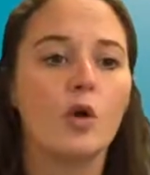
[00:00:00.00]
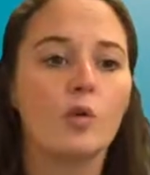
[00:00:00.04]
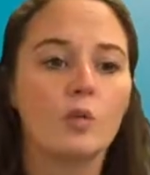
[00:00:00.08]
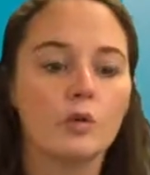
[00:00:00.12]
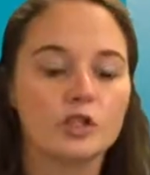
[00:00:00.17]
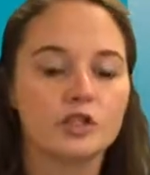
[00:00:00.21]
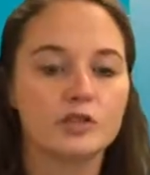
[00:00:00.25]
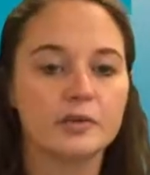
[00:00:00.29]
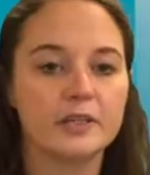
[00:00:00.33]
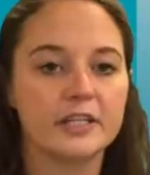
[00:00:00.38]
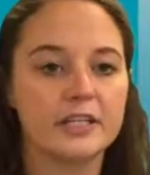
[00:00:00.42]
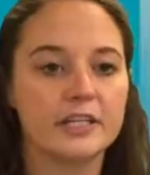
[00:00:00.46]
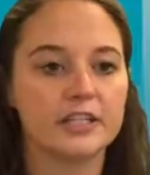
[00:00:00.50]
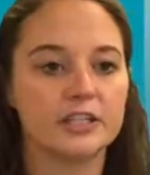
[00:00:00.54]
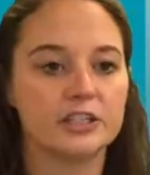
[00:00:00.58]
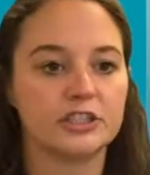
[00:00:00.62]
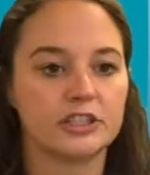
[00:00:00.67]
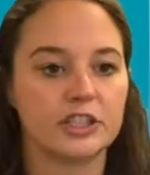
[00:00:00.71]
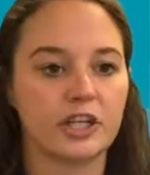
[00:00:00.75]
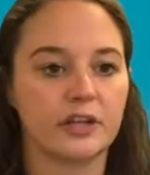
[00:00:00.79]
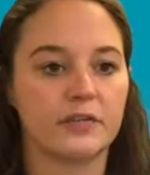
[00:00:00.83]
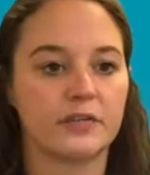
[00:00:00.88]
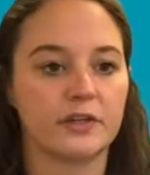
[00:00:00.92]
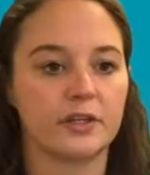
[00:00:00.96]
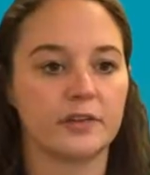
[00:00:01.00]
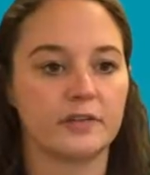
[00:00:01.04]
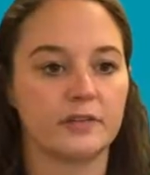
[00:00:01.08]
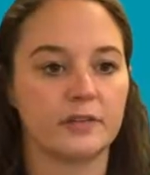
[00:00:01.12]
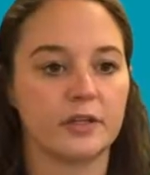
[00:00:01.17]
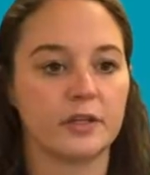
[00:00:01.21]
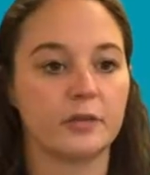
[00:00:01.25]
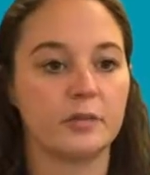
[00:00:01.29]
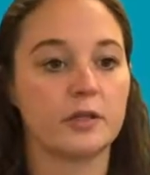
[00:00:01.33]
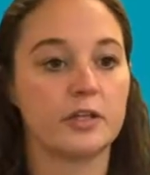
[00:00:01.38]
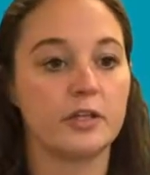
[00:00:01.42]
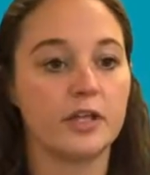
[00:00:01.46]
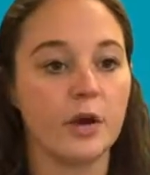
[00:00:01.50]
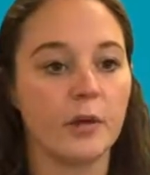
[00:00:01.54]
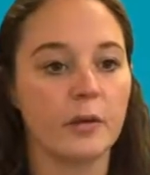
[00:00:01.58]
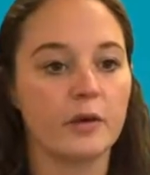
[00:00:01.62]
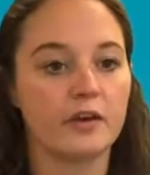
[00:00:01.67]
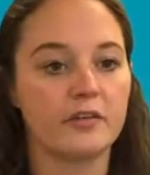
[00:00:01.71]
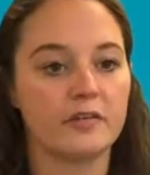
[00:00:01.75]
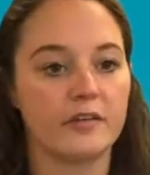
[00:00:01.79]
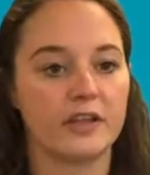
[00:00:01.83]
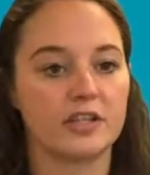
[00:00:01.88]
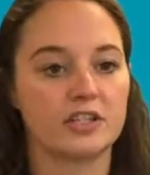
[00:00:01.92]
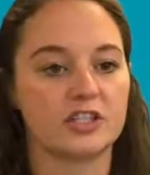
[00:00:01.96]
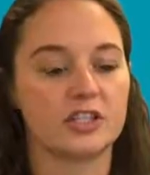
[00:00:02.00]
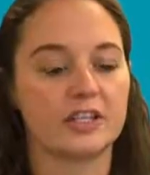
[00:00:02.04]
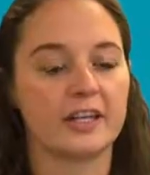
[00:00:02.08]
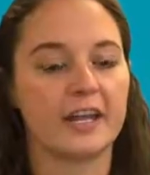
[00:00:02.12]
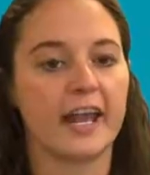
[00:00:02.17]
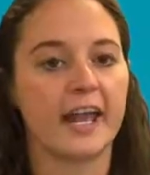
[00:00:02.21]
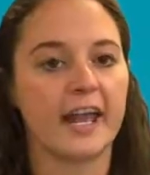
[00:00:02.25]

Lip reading: were treated conservatively with no intervention